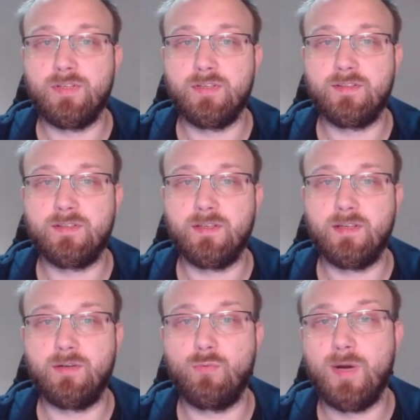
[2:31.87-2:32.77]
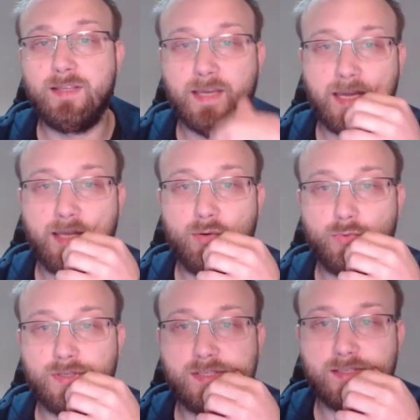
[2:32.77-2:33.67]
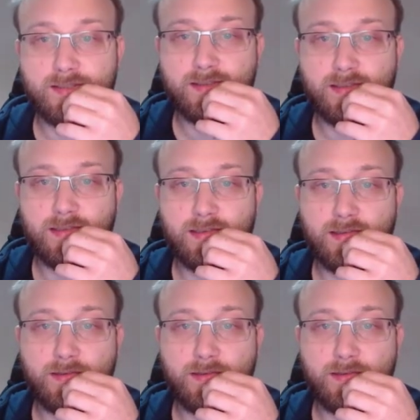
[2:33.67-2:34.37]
which is 1K, which is,